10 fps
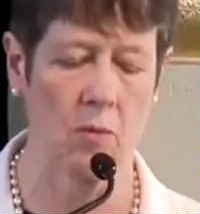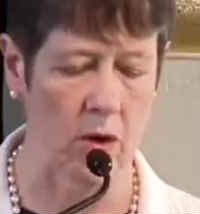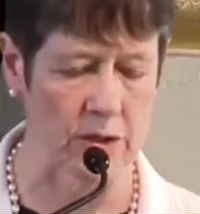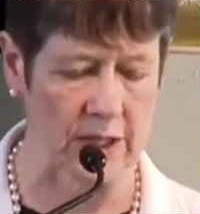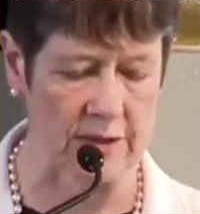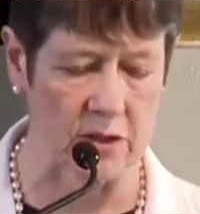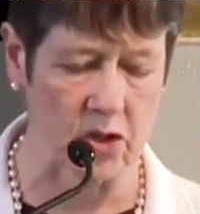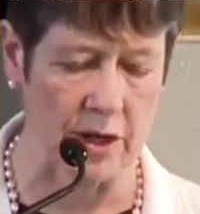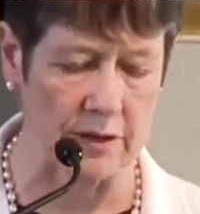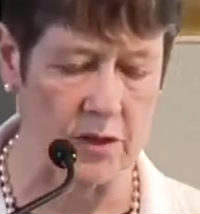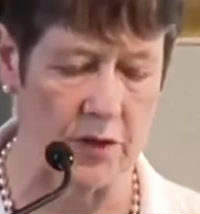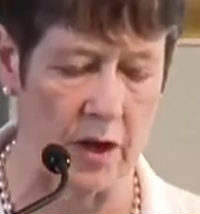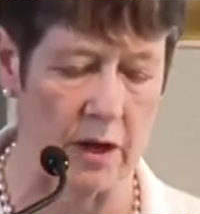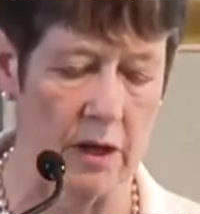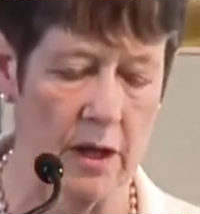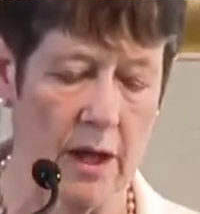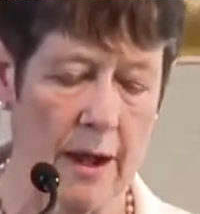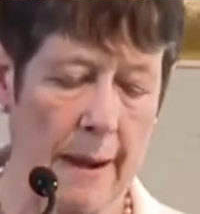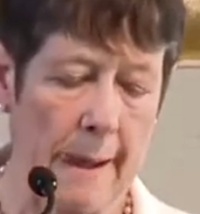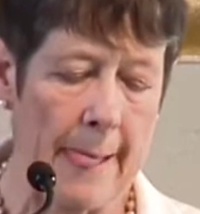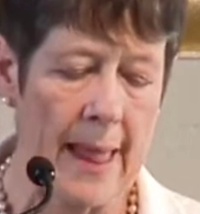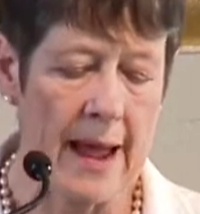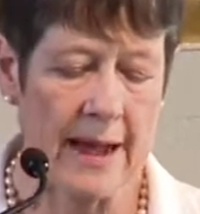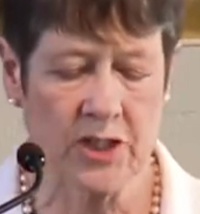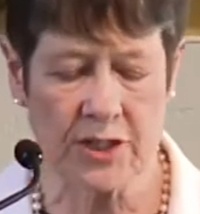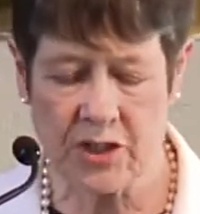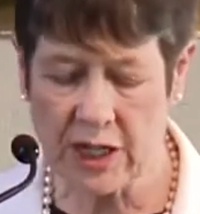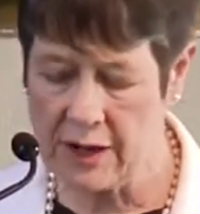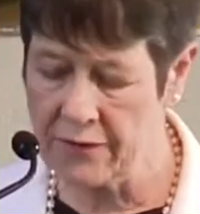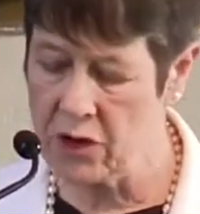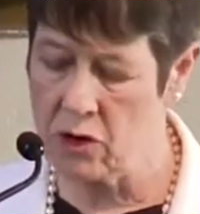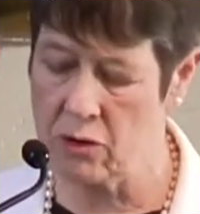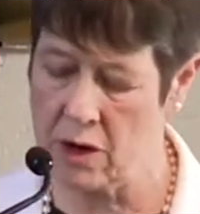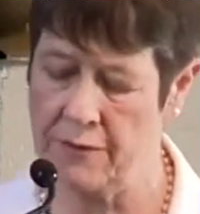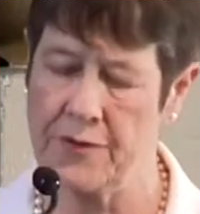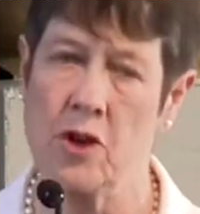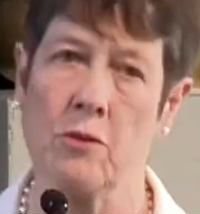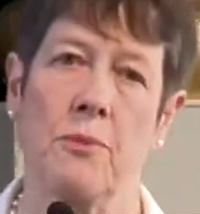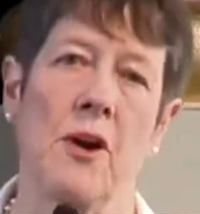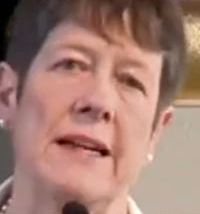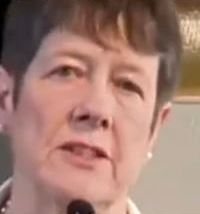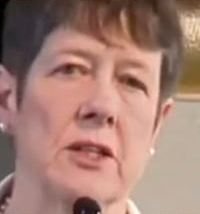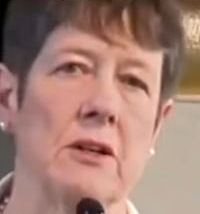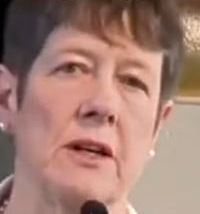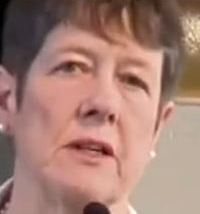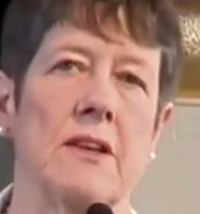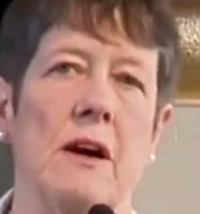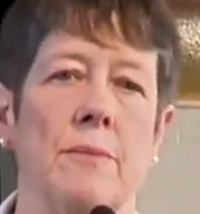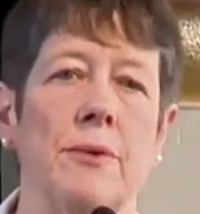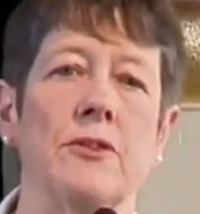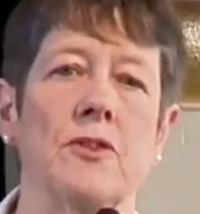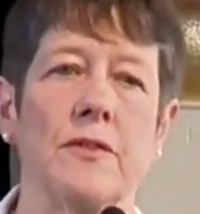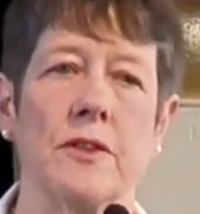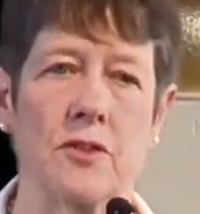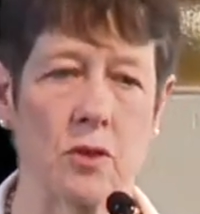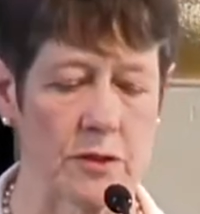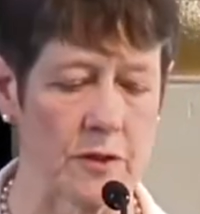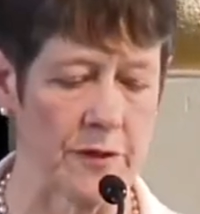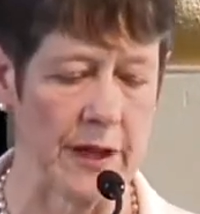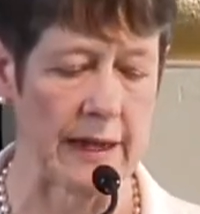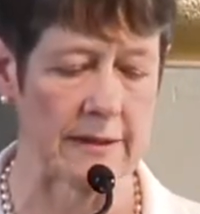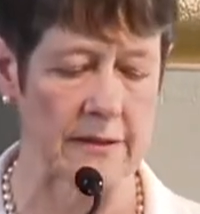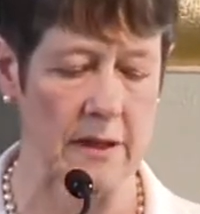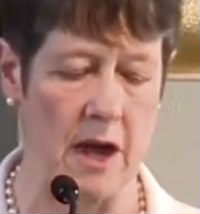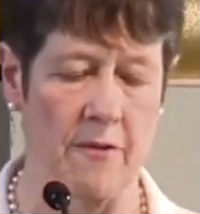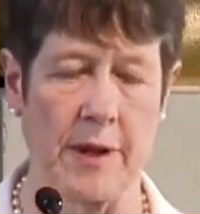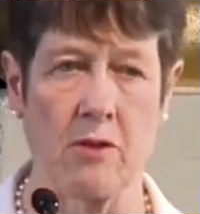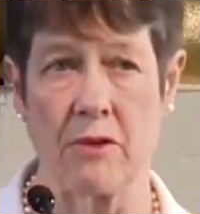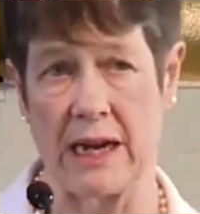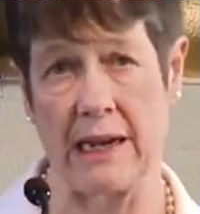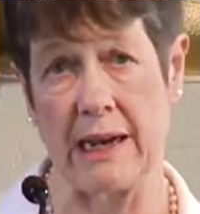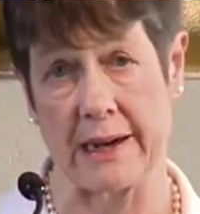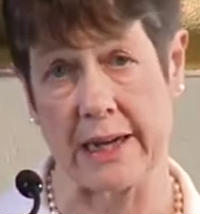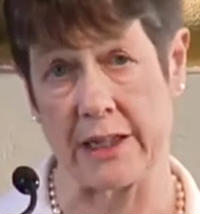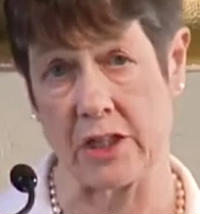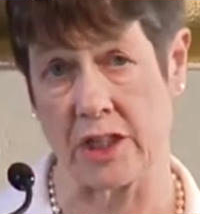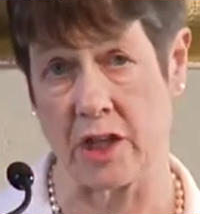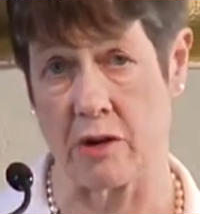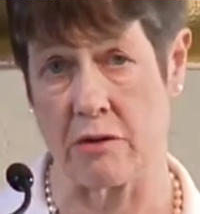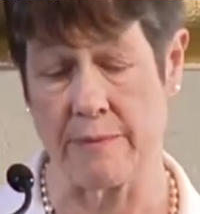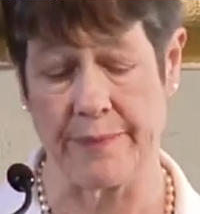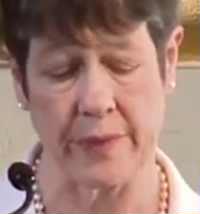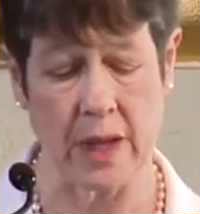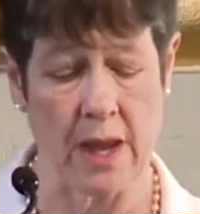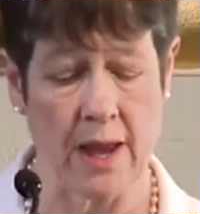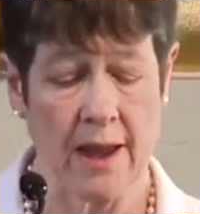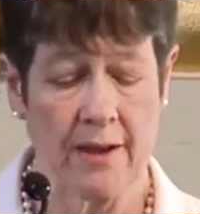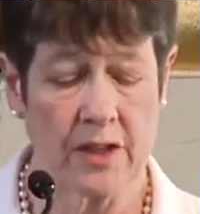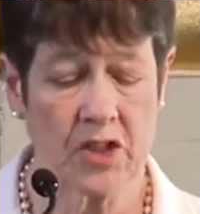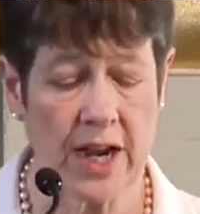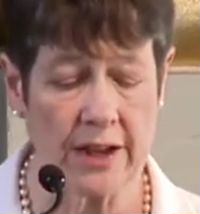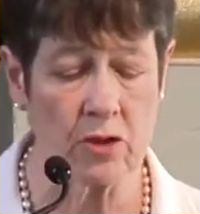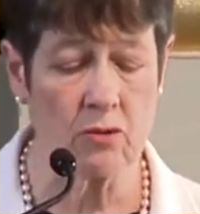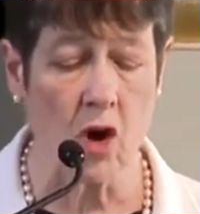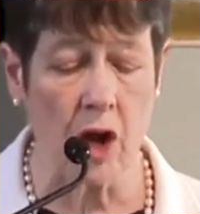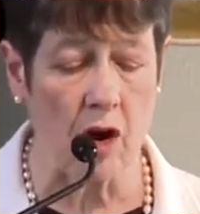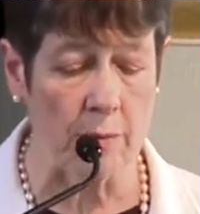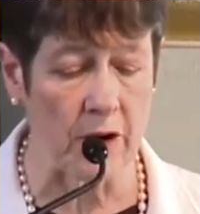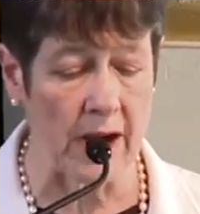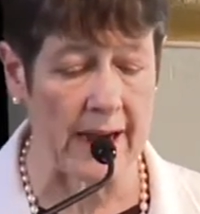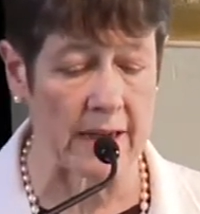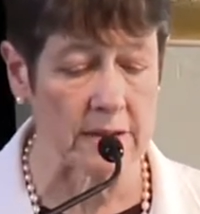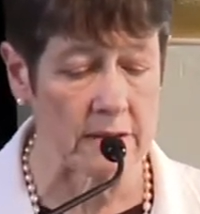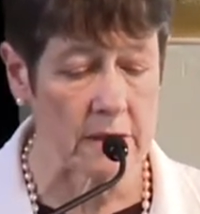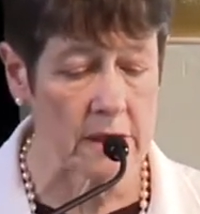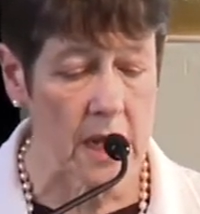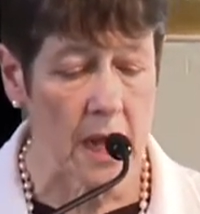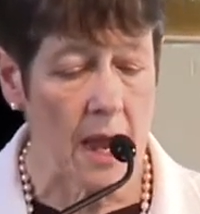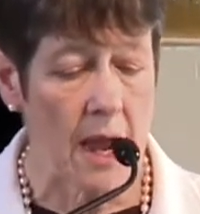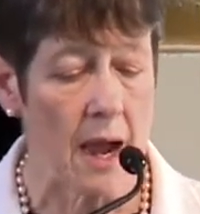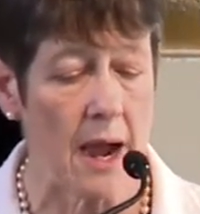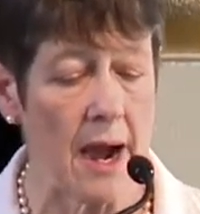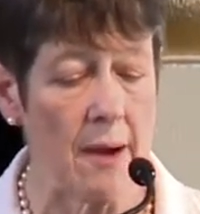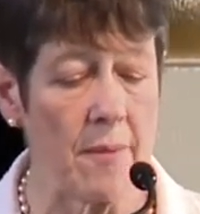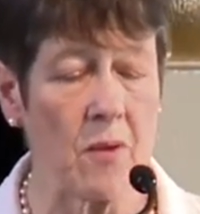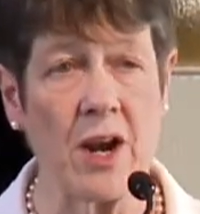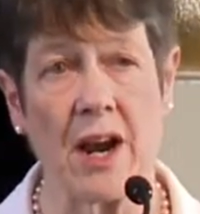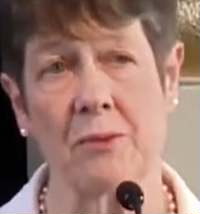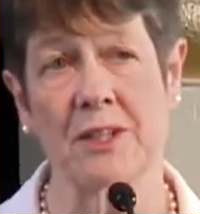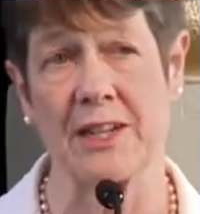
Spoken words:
what doesn't transfer. And just to give you a few practical examples of the sorts of things I've been really lucky to do. You take the Royal Opera House. when I was